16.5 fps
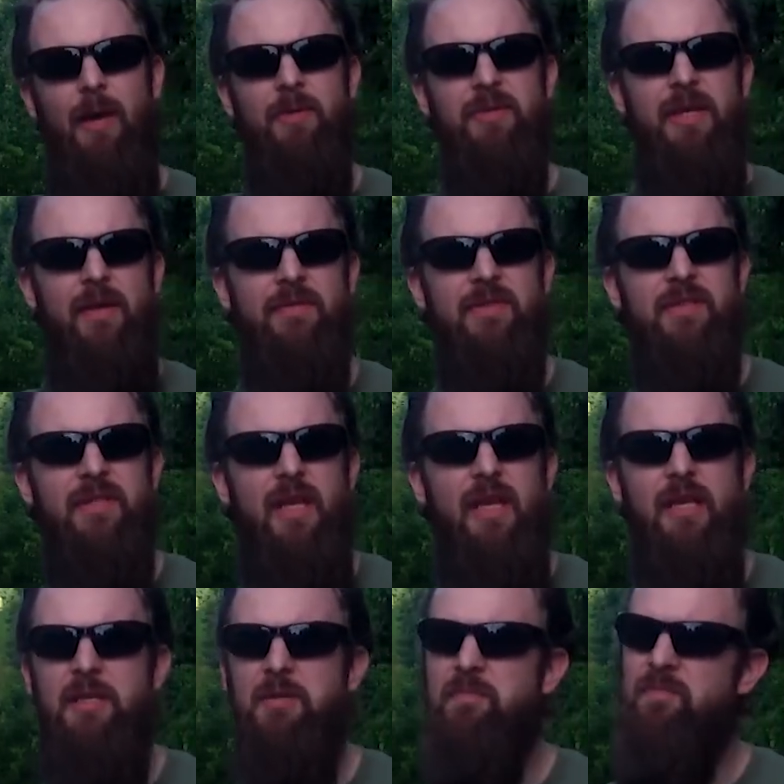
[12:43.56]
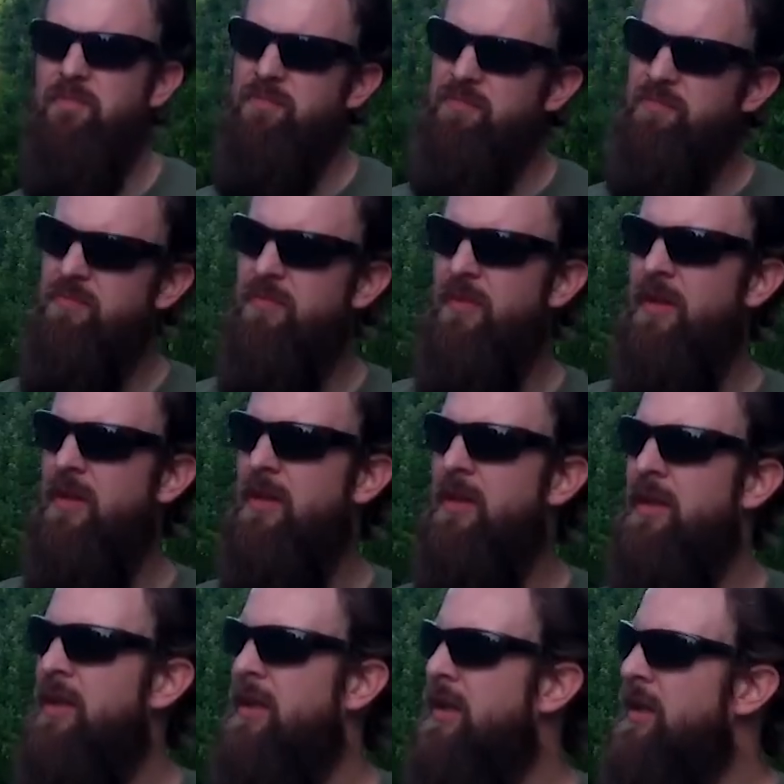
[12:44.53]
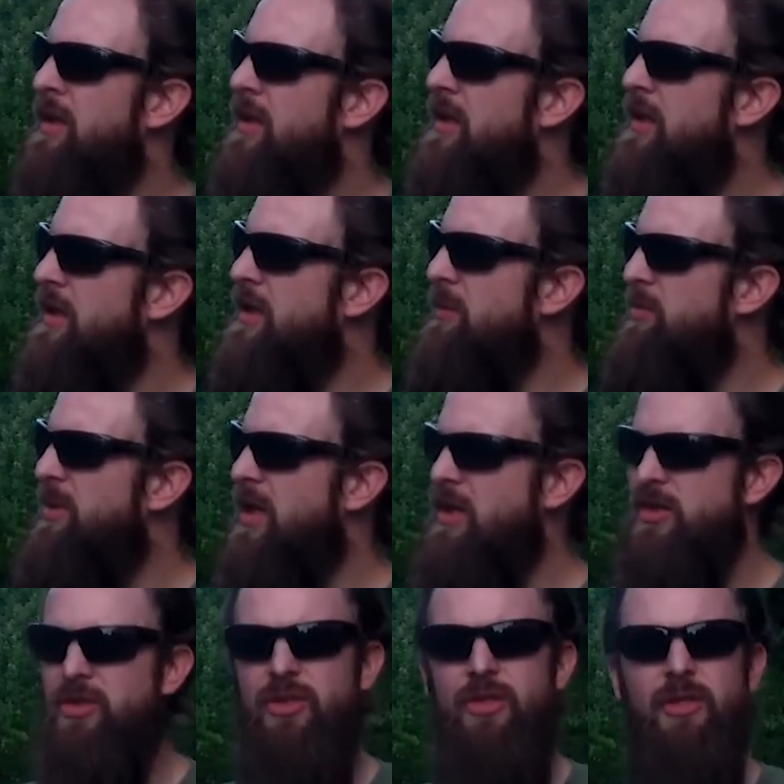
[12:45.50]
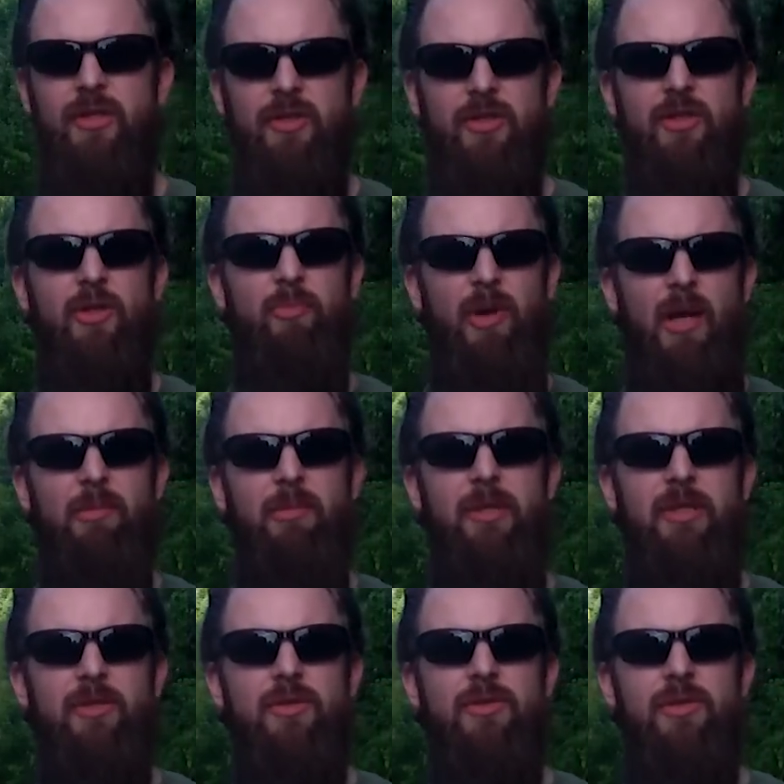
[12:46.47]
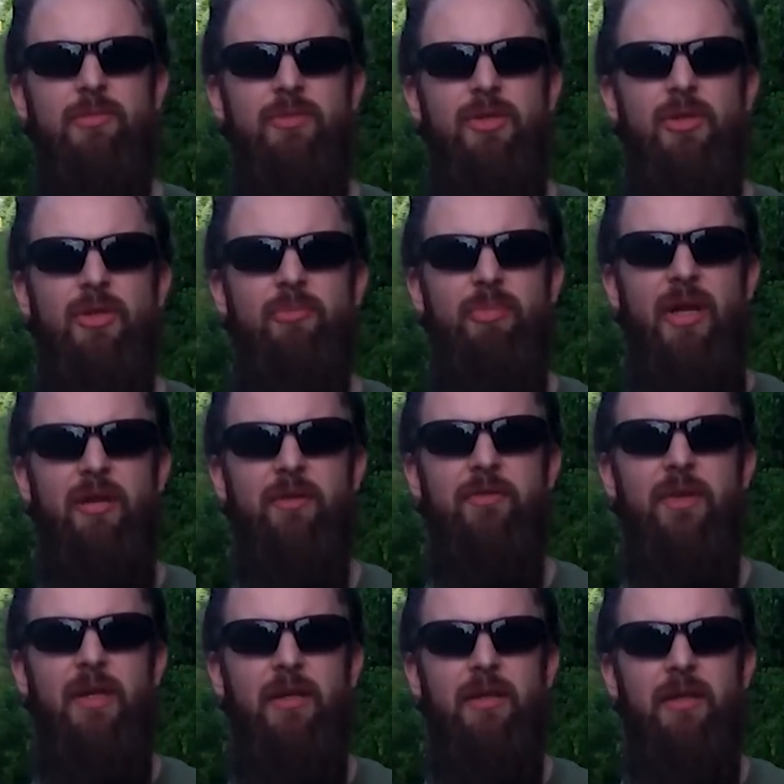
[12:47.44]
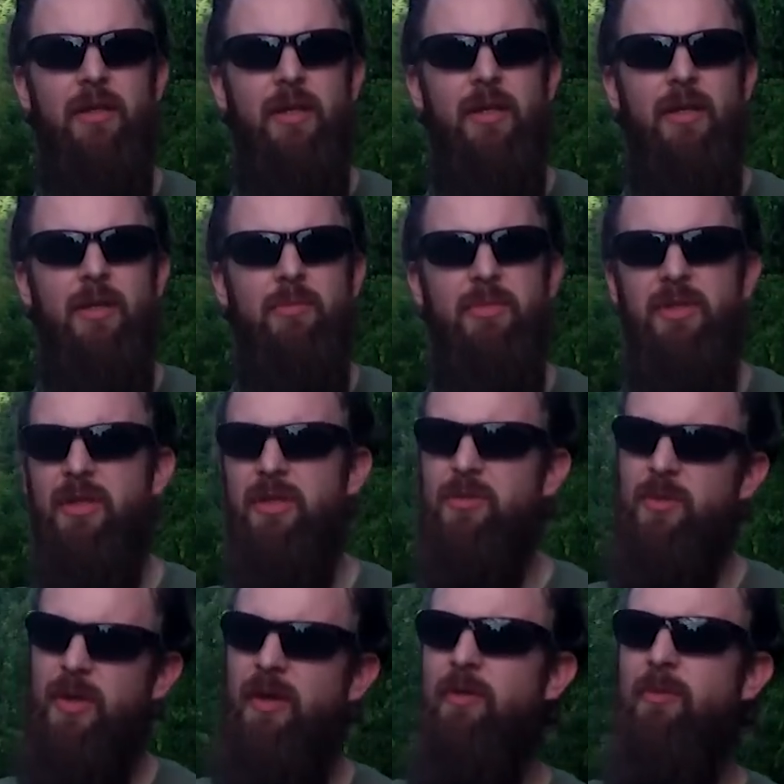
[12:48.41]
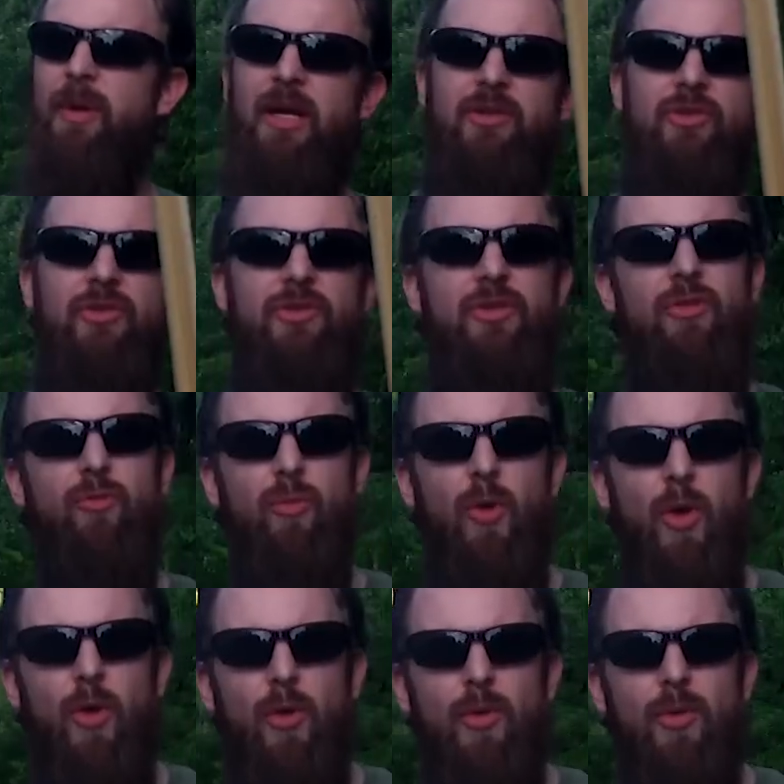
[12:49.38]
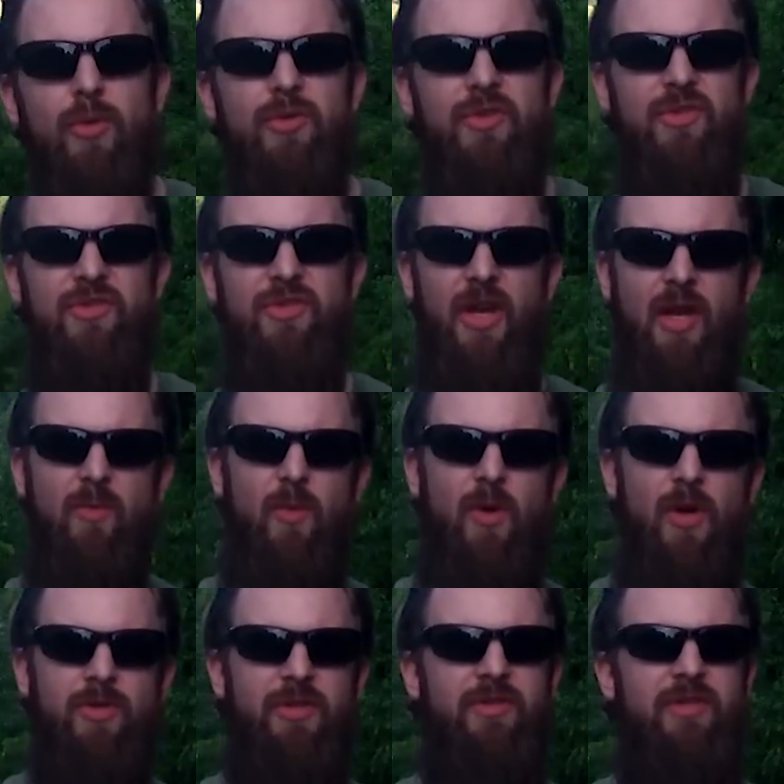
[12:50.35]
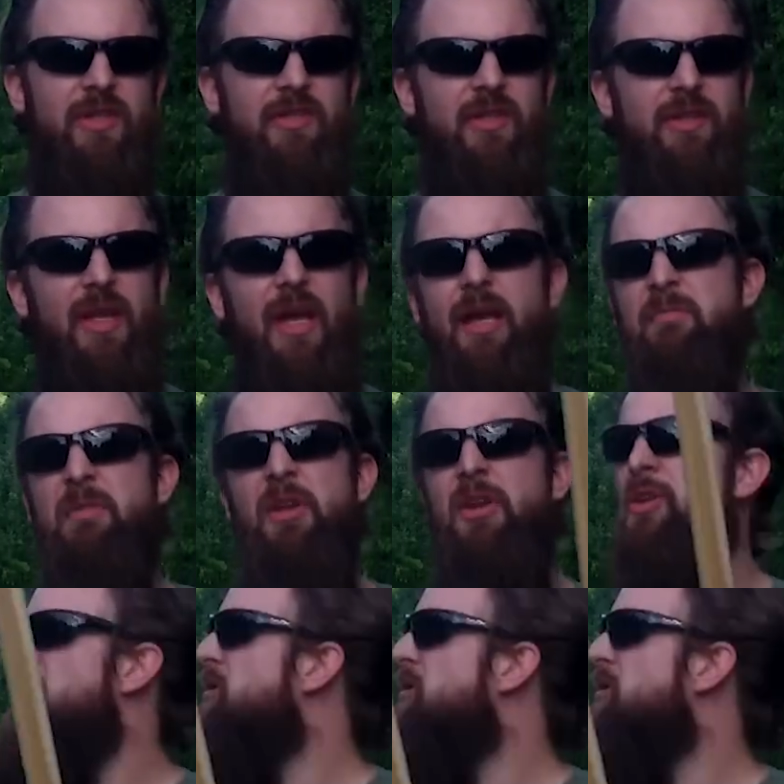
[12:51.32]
I would have to say, in a pinch, you could probably use them to your benefit, because where everybody's using the roads, the sidewalks and things like that,